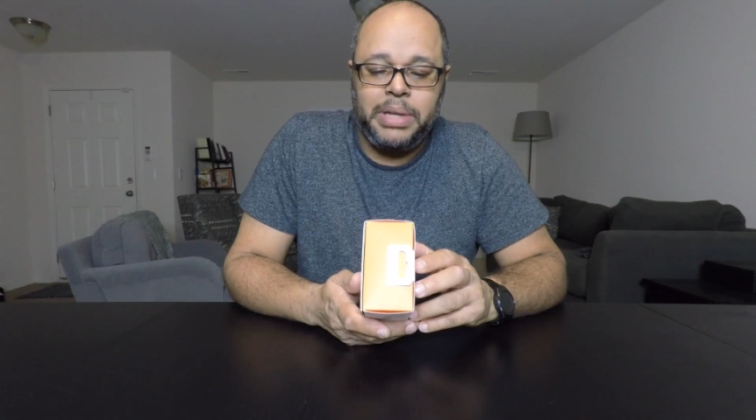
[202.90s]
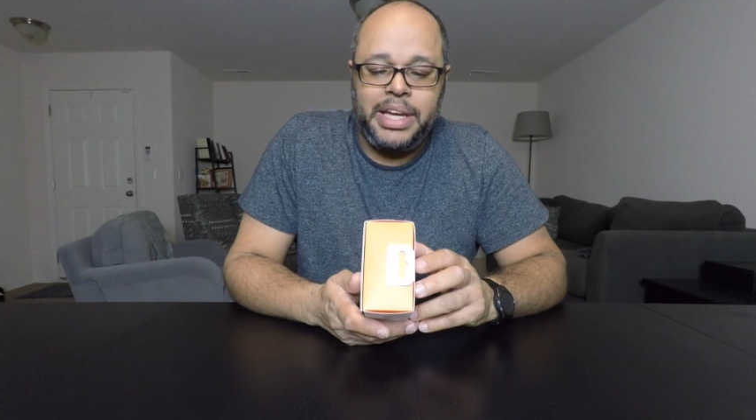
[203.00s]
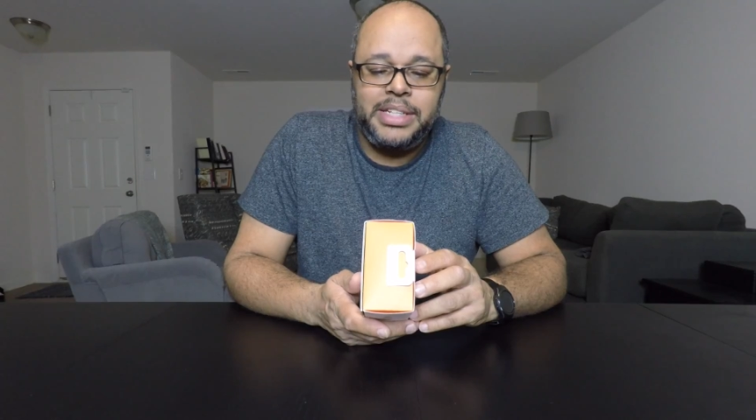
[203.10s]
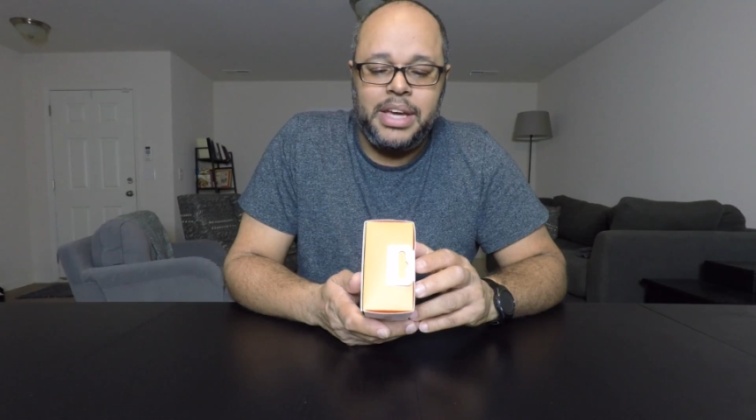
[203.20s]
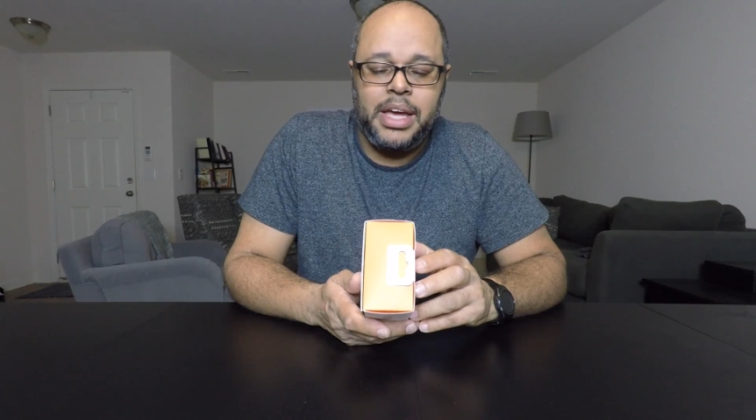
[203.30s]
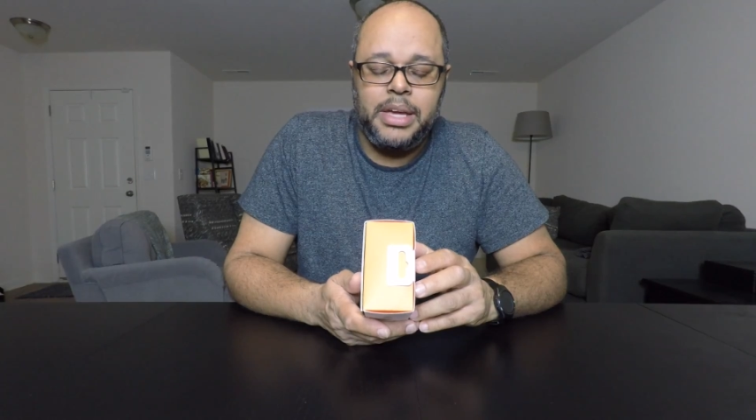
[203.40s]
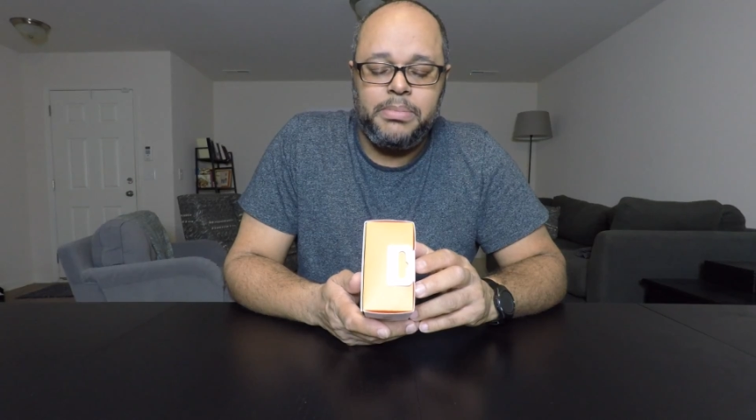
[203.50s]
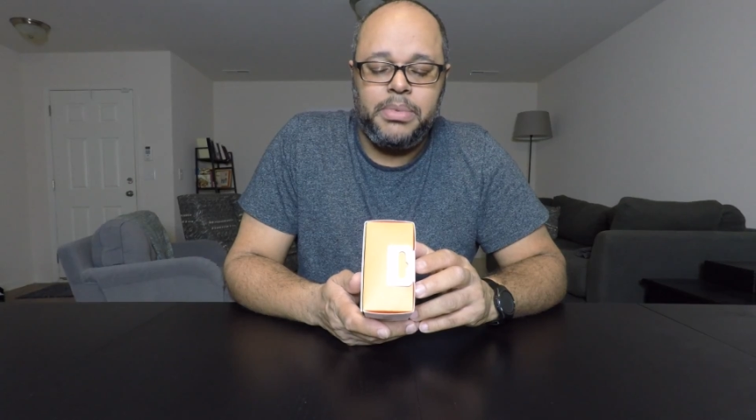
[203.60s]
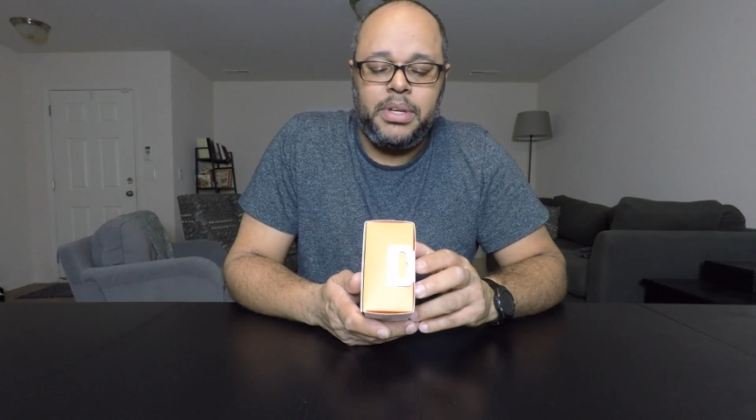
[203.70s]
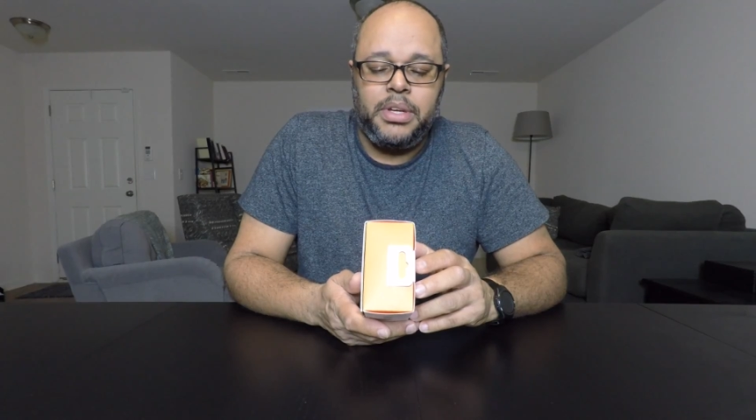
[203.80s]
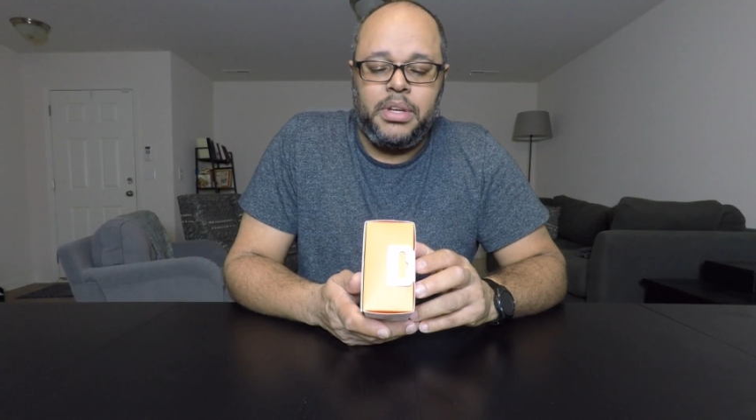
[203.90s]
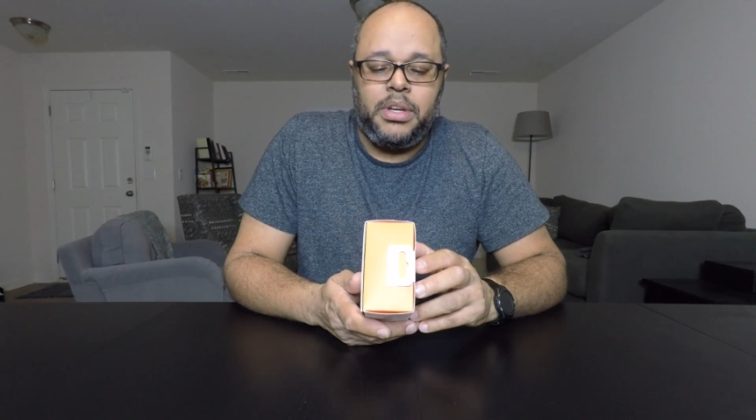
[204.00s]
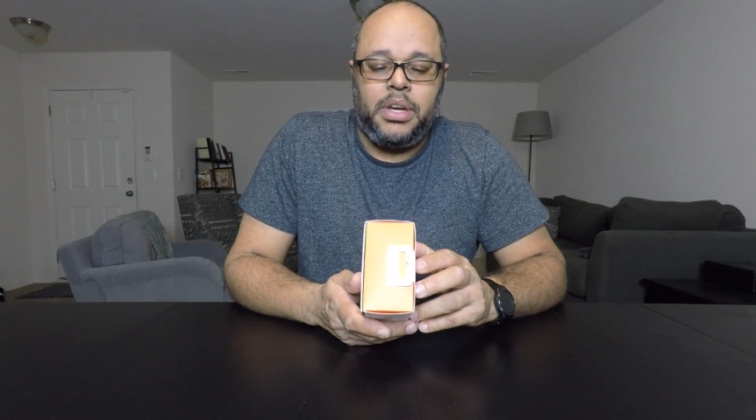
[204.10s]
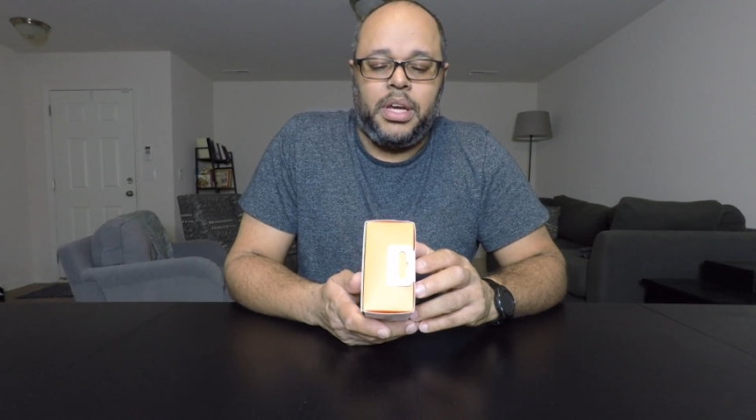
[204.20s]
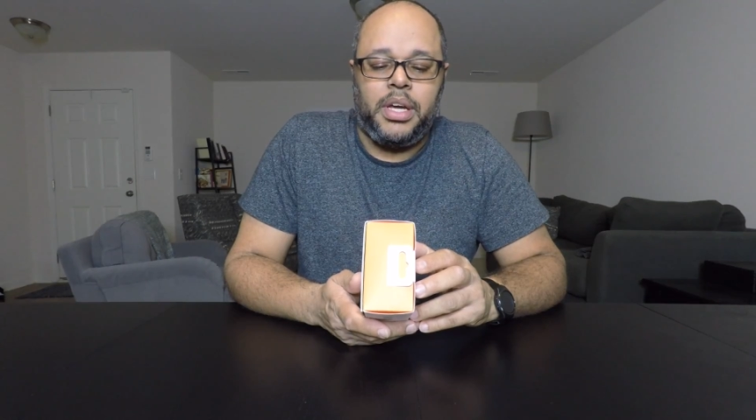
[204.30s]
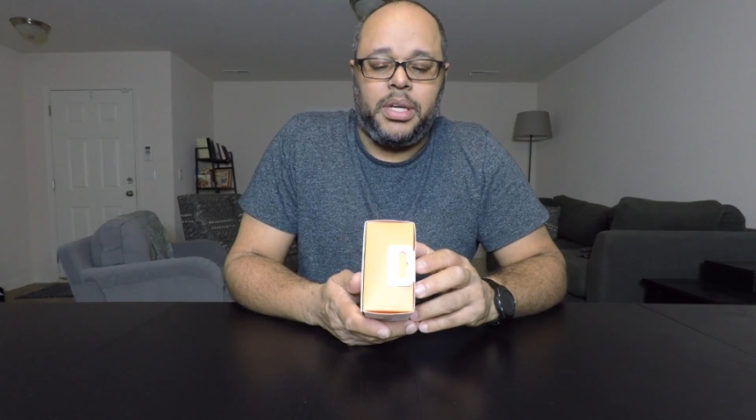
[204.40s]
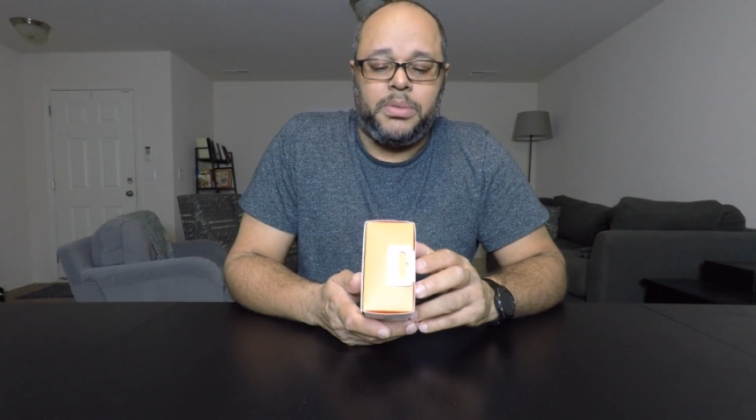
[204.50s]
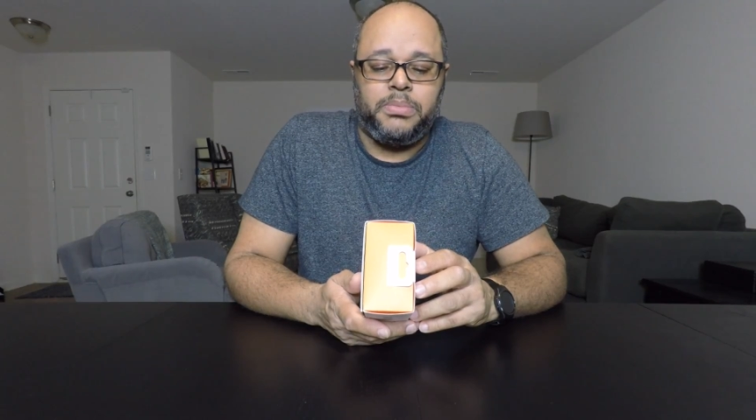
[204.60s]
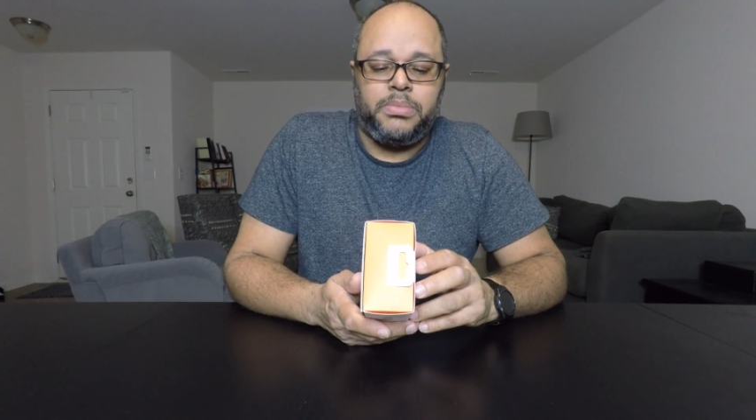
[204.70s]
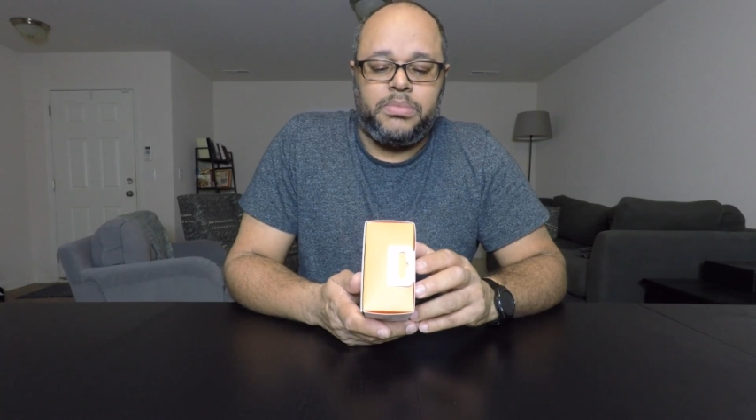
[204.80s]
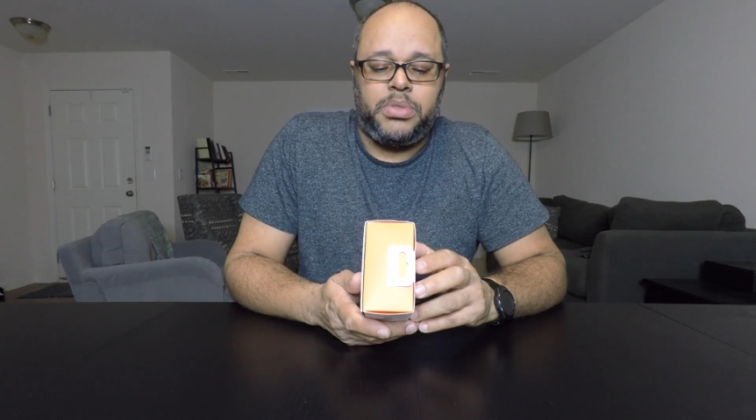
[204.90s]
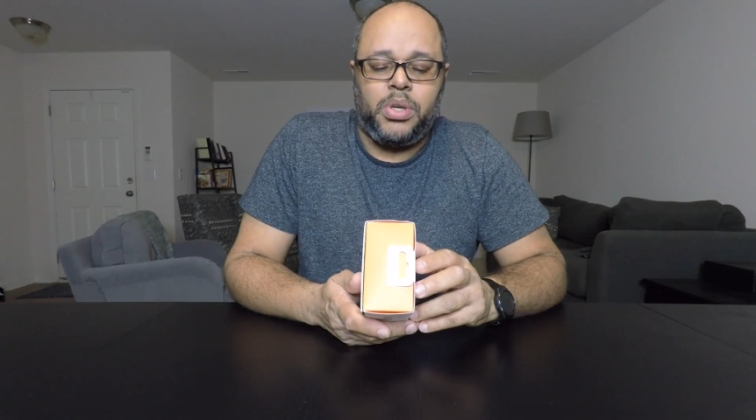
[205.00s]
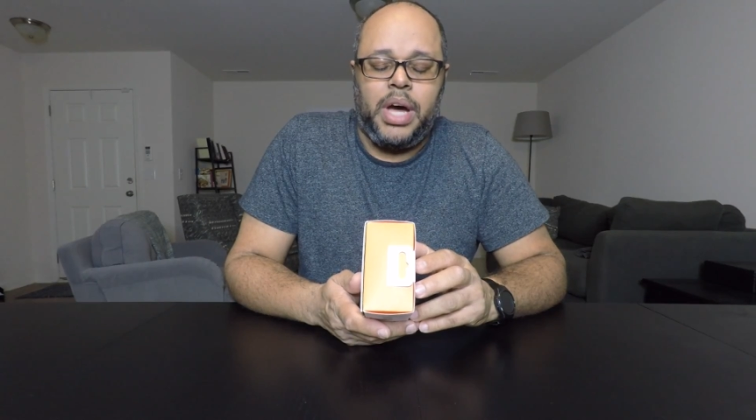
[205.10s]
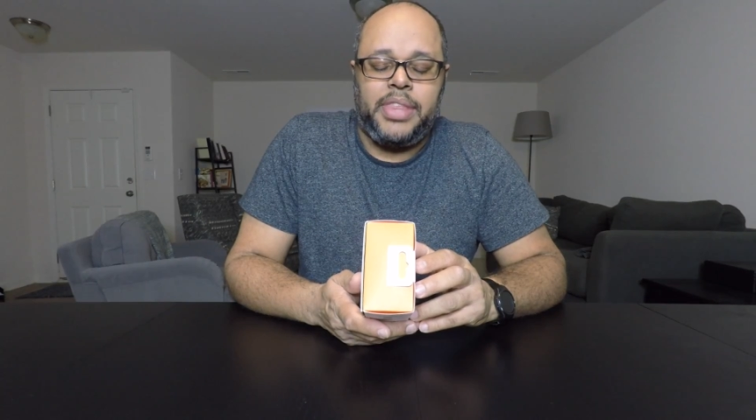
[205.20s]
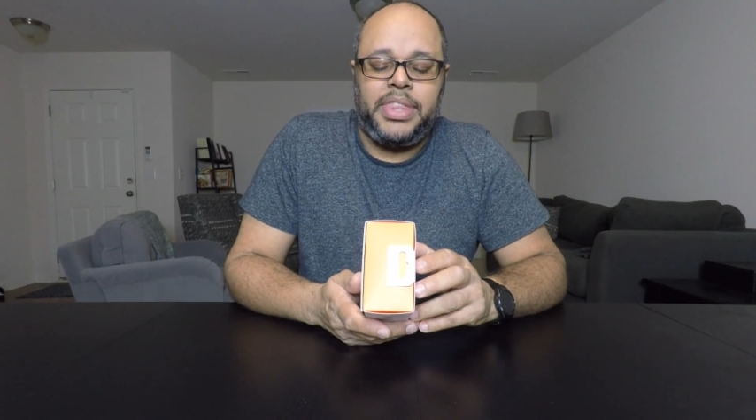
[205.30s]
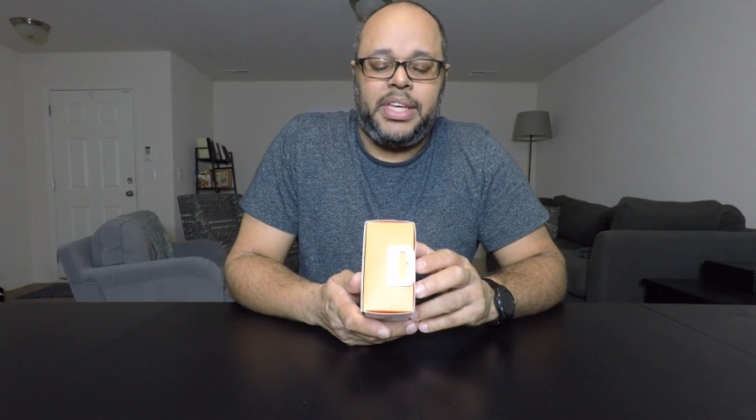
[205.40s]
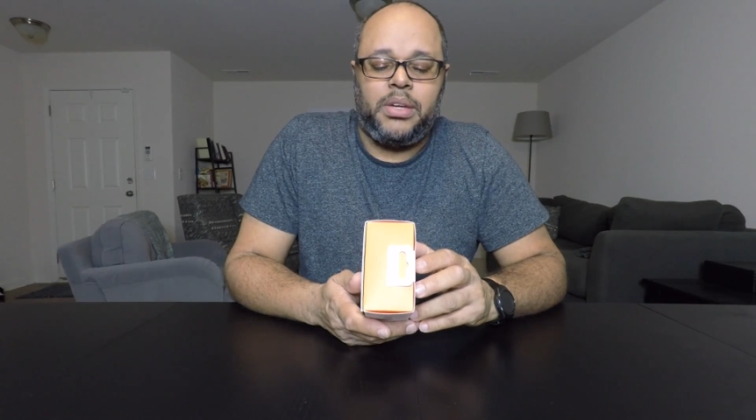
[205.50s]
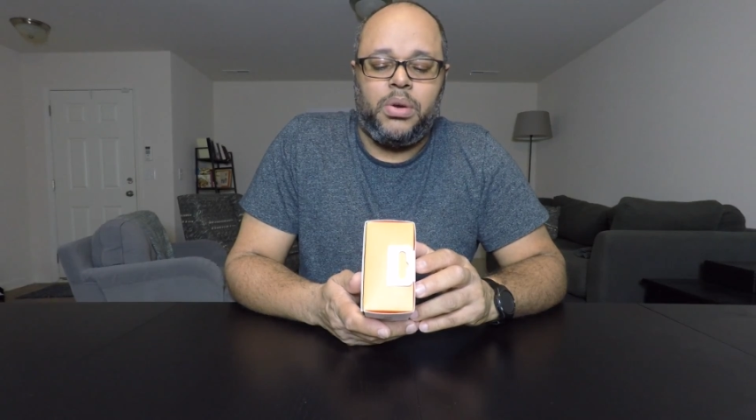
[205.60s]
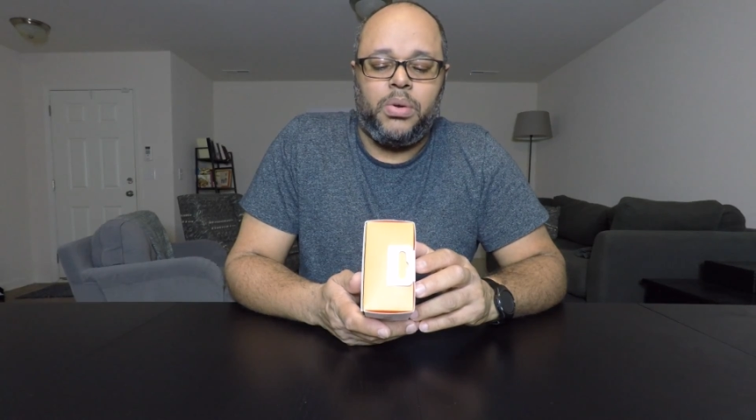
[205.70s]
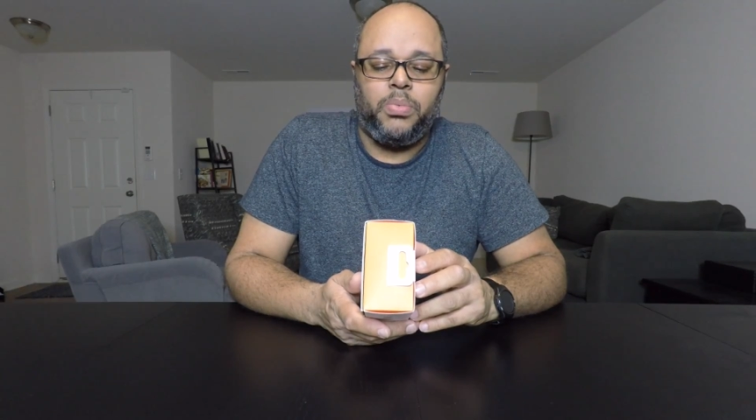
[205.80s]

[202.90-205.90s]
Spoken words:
playtime. So I think